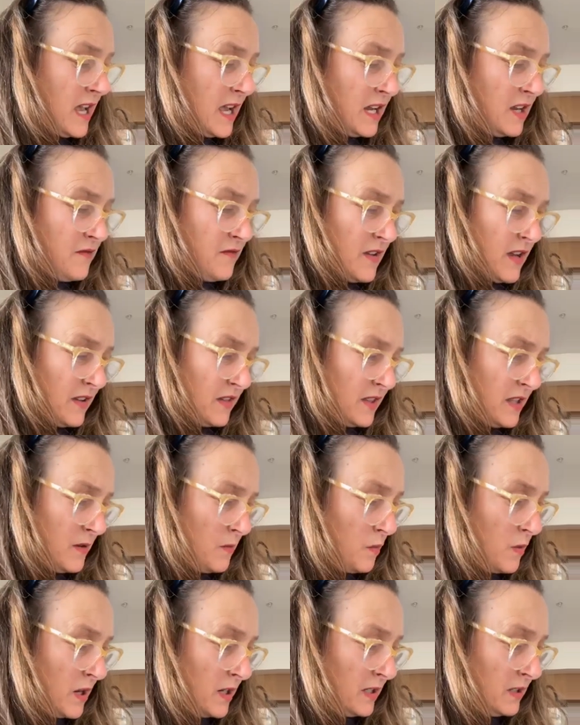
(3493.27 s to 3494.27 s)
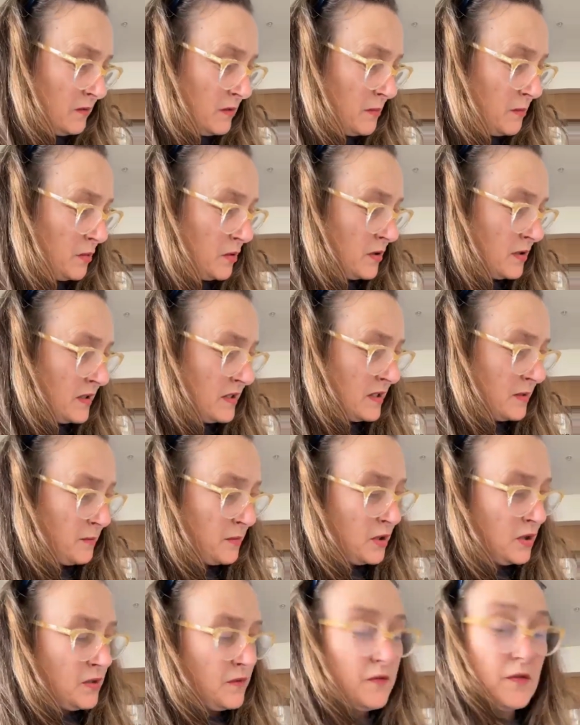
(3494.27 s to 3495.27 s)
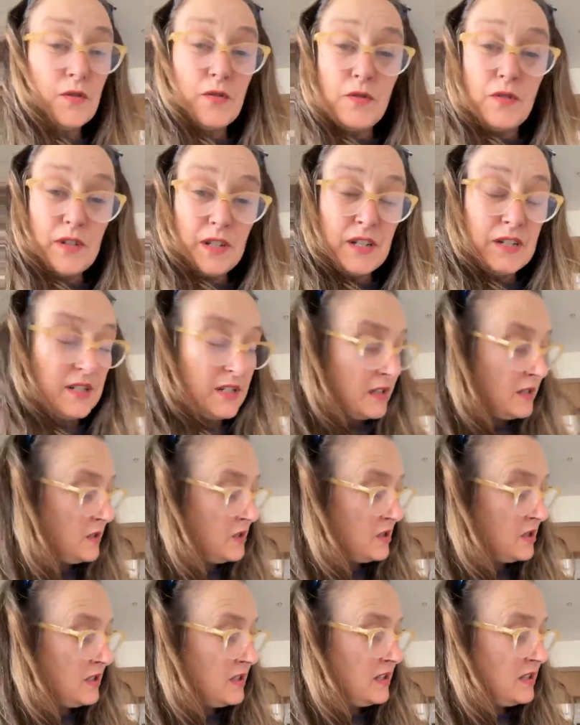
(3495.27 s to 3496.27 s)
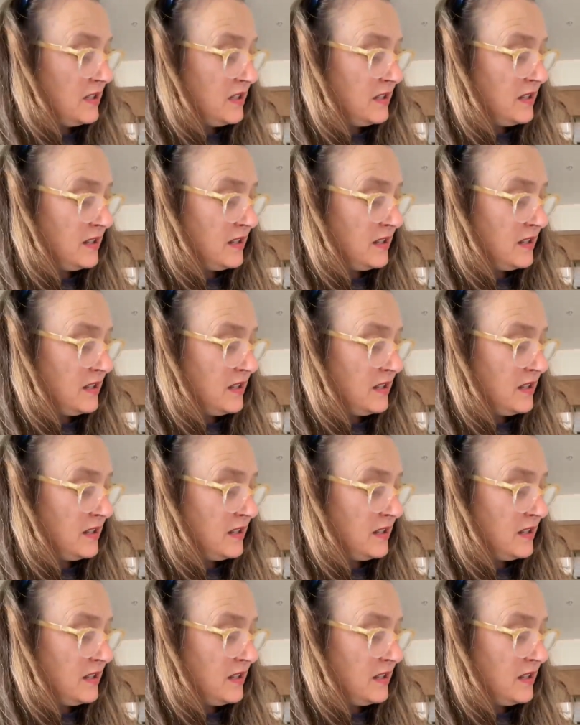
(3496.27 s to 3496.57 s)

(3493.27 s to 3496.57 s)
And in fact, they're widely reported as beautiful, intelligent,